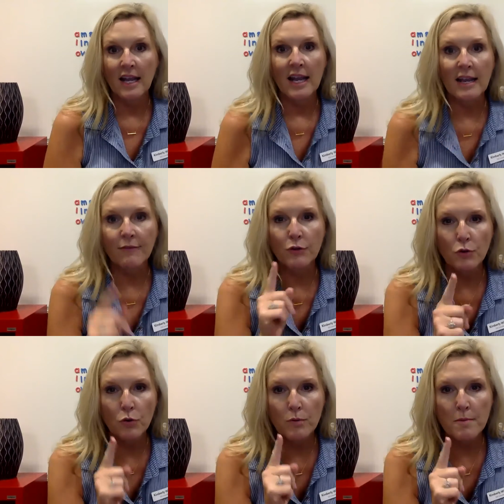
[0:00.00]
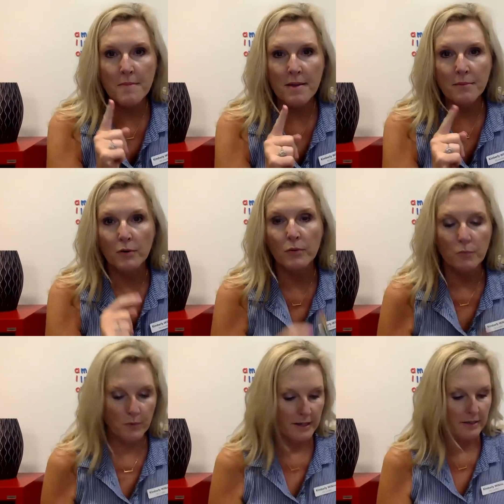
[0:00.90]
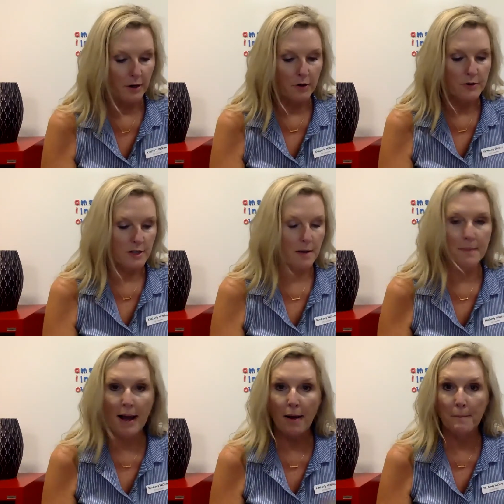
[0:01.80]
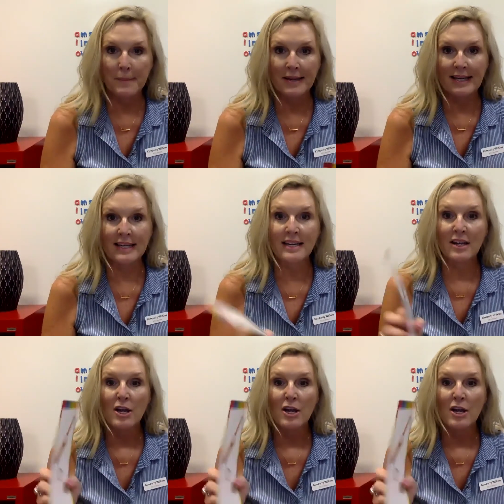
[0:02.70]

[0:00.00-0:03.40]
If you'll remember when we learned about B,